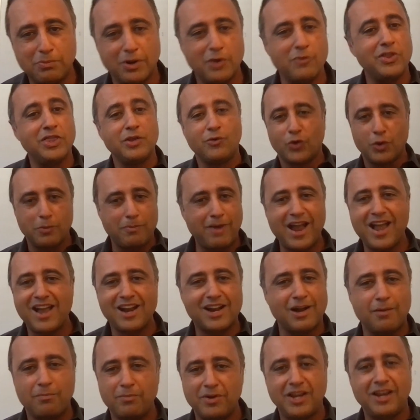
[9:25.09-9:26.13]
But when they want to buy a
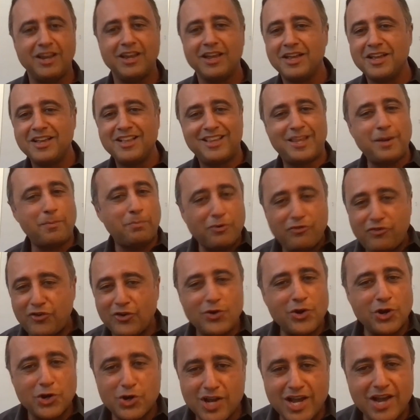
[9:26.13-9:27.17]
company, they prefer
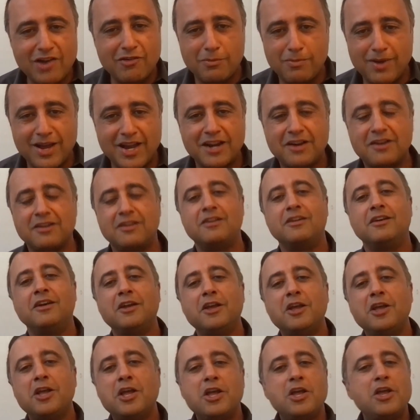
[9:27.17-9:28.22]
not to have a banker.
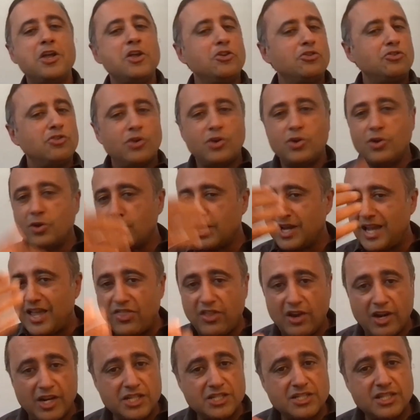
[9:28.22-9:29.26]
So, get
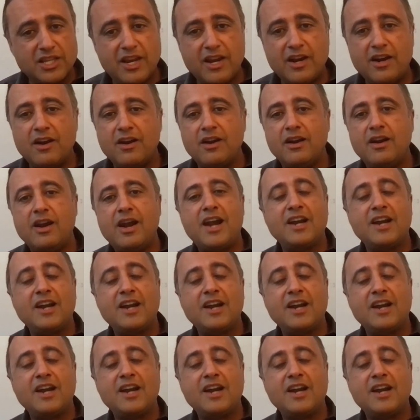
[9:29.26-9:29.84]
the list there.